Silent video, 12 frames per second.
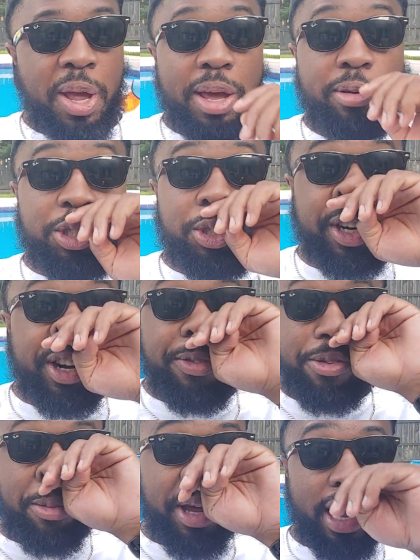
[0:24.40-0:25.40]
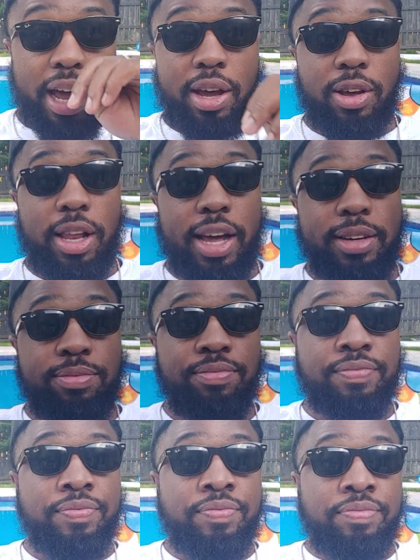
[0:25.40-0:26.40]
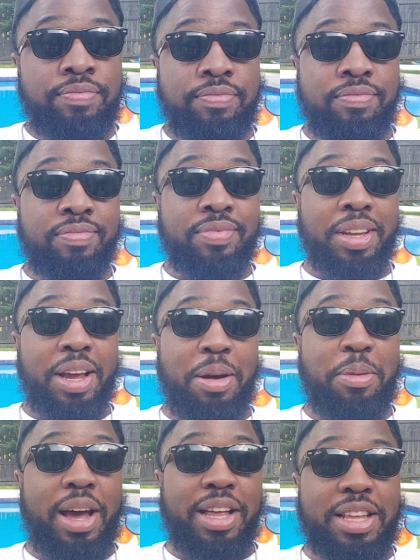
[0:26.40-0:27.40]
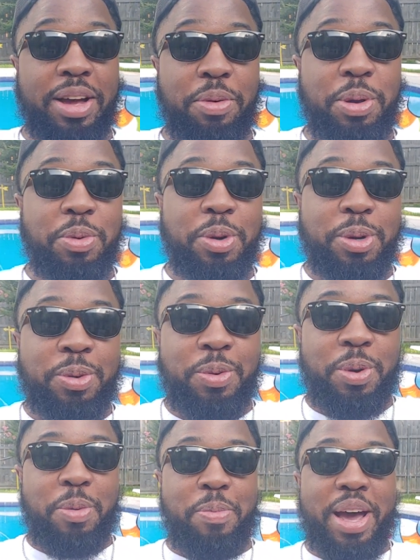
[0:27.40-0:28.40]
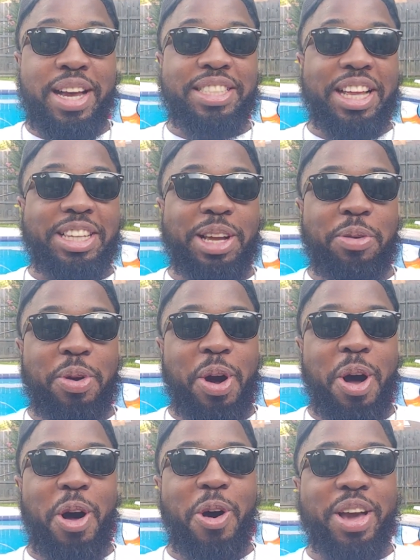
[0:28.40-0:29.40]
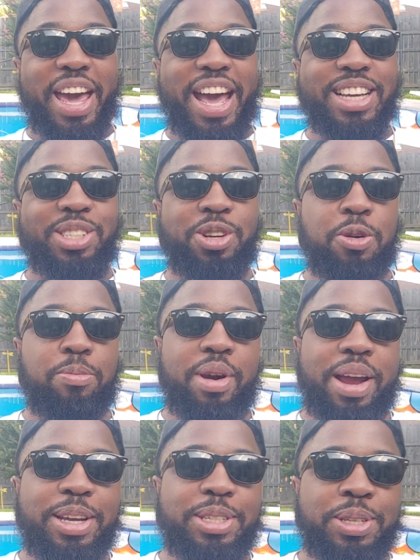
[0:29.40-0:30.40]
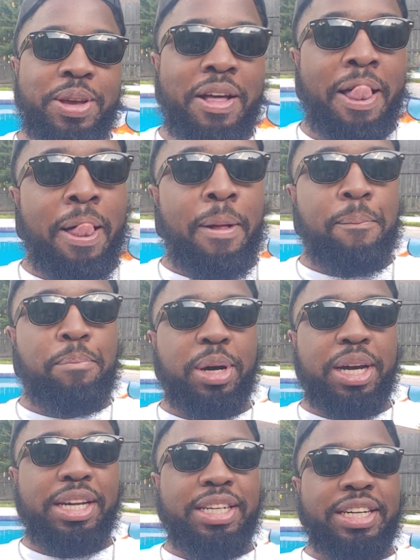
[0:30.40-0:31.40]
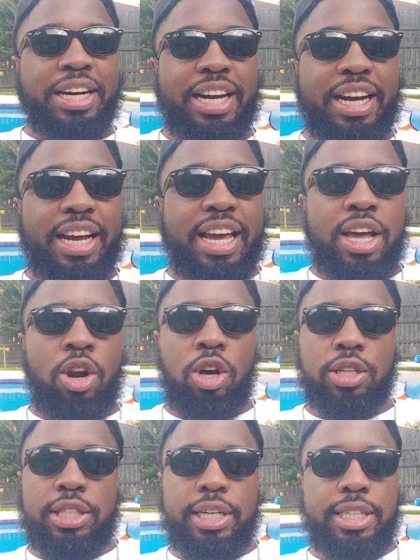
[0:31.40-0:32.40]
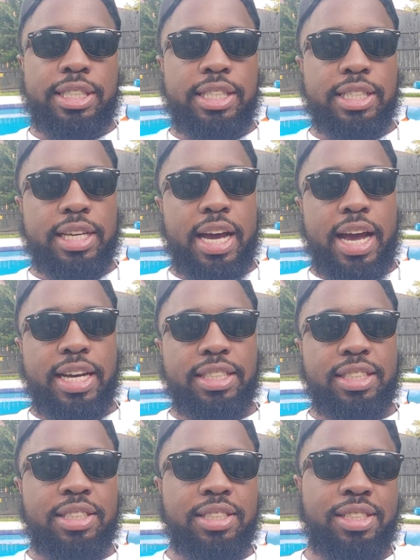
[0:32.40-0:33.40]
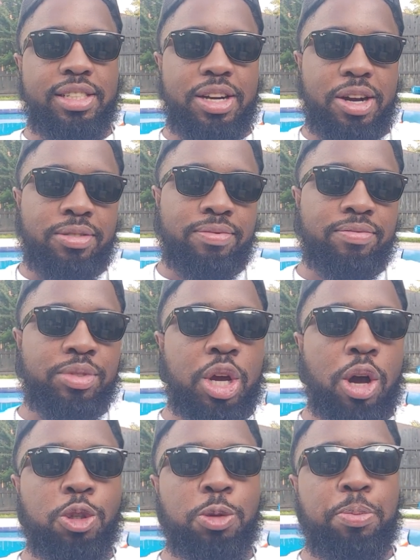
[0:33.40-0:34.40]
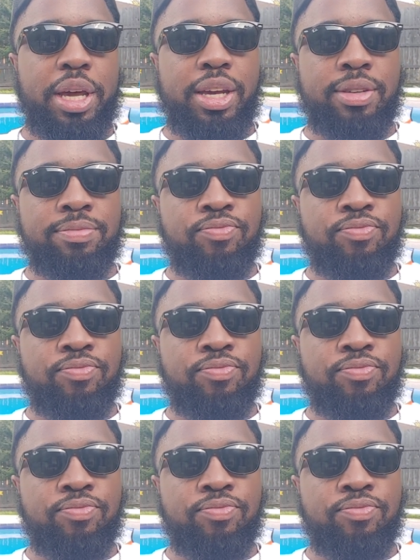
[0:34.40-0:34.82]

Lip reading: it was triggering for me, I ain't gonna lie. I mean, I thought we were past that. I thought we were all gas, no brakes. But in all seriousness, guys, it's coach speak.